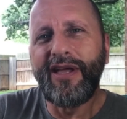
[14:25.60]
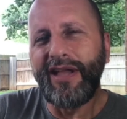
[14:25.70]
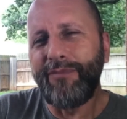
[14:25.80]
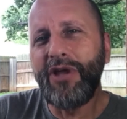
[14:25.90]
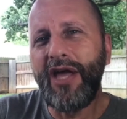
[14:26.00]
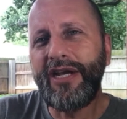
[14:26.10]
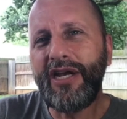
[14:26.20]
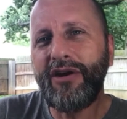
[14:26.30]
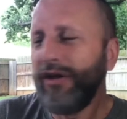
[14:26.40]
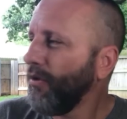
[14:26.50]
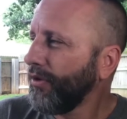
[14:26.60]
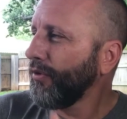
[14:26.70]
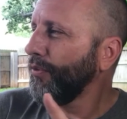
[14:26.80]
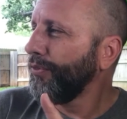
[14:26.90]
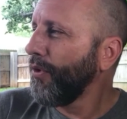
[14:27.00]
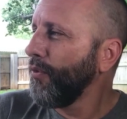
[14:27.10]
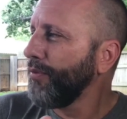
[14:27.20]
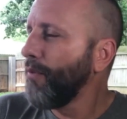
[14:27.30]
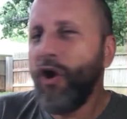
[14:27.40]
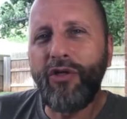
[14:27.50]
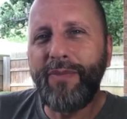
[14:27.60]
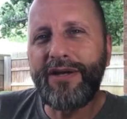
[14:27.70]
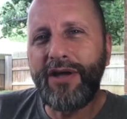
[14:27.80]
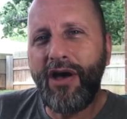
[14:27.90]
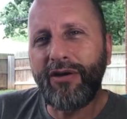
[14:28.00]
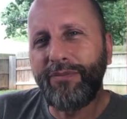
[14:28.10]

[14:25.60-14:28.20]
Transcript: I'm done here. I want to go throw the ball with my dog